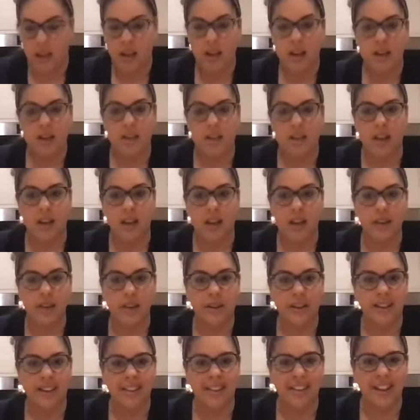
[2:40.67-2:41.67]
So
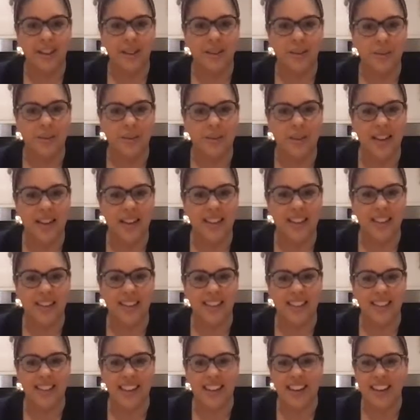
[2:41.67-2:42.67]
that's what I'm making
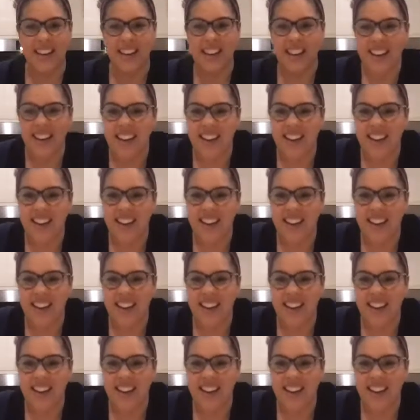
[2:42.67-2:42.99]
today.